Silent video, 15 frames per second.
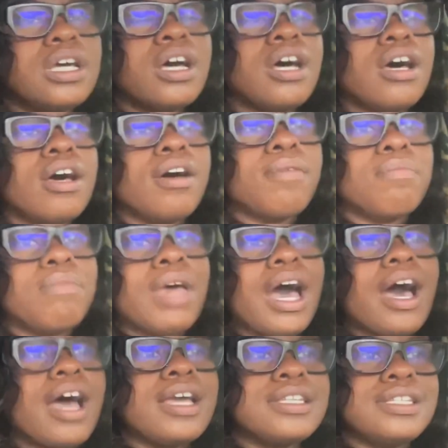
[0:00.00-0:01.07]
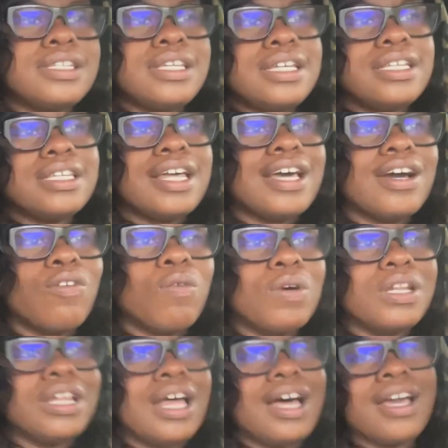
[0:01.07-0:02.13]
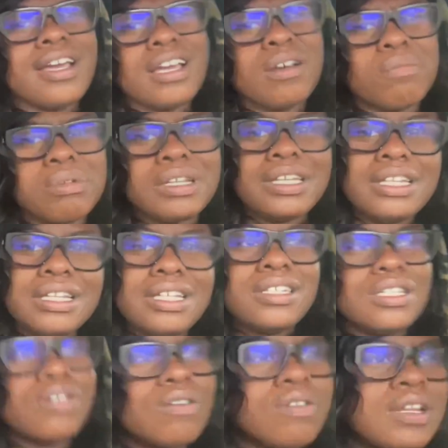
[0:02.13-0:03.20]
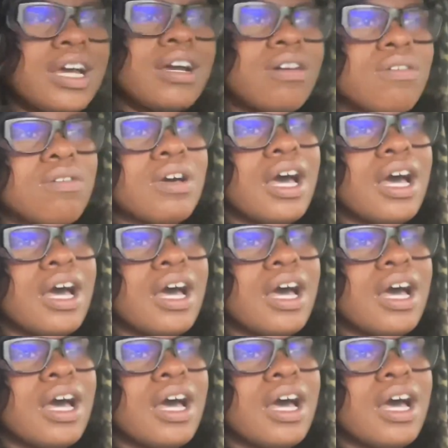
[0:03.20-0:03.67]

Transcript: Um, I seen that online completely sold out.